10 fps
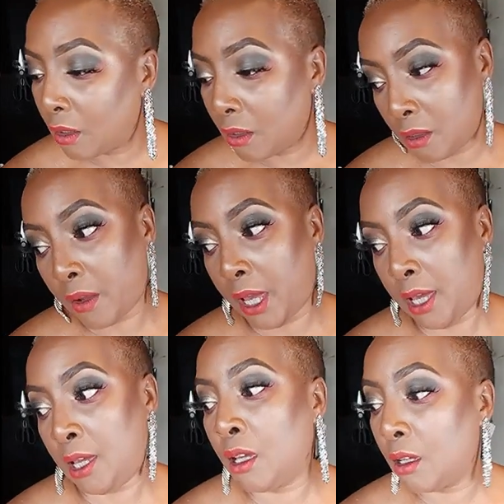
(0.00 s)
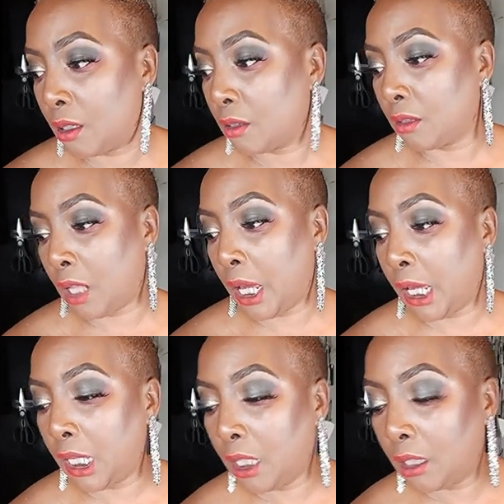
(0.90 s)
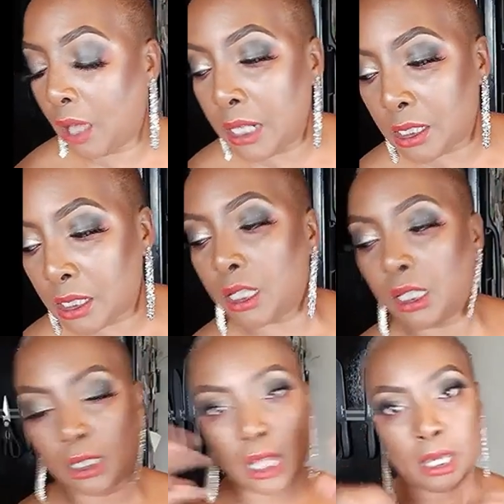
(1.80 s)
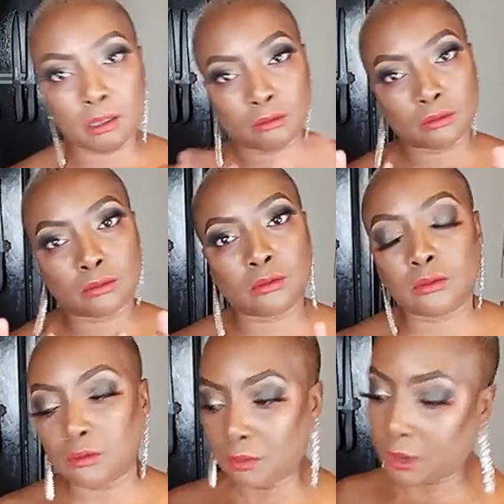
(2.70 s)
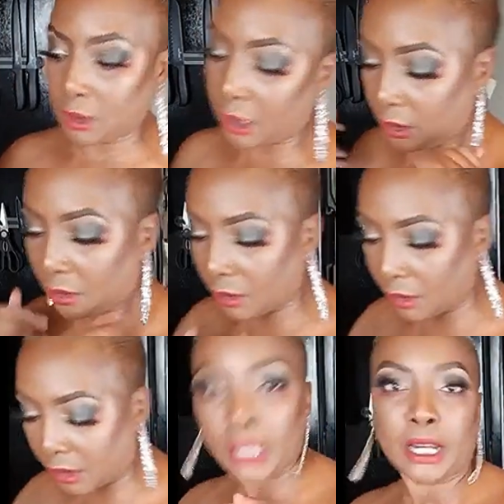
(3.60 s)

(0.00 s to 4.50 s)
okay? Like, I just need to, like, get